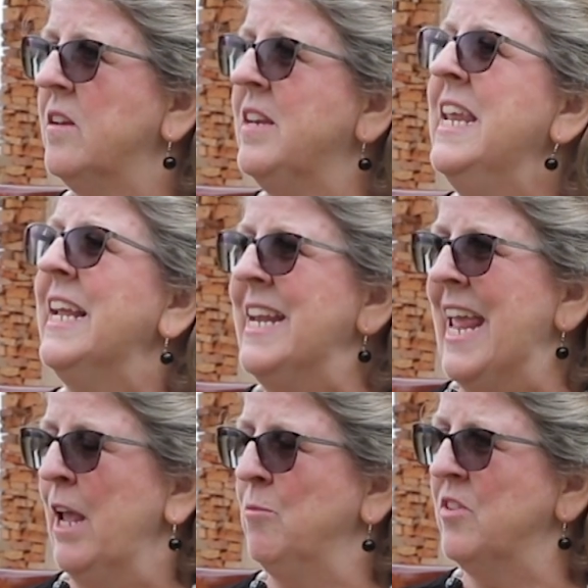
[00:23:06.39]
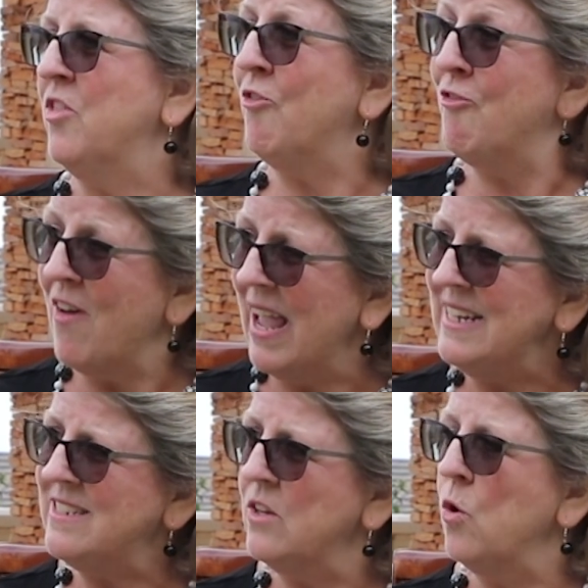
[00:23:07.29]
nicknamed the
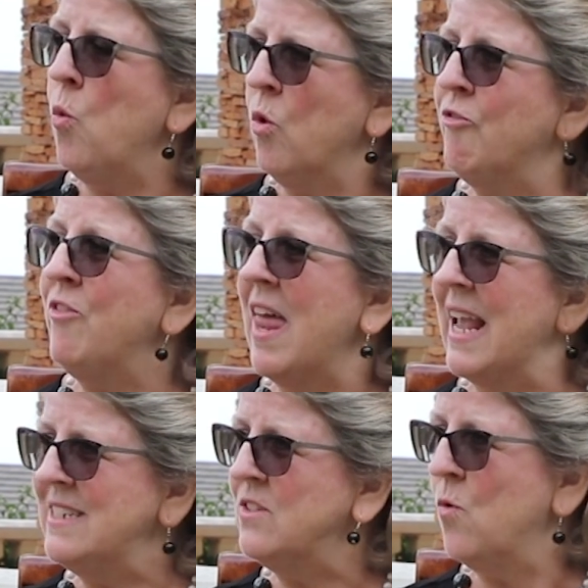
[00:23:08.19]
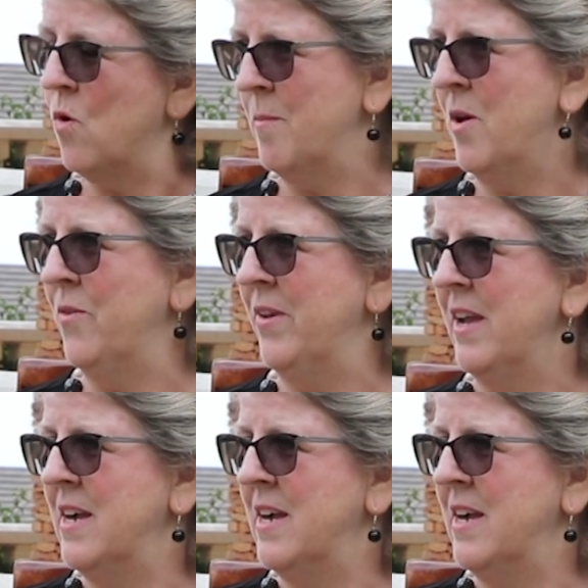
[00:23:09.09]
fight or flight hormone.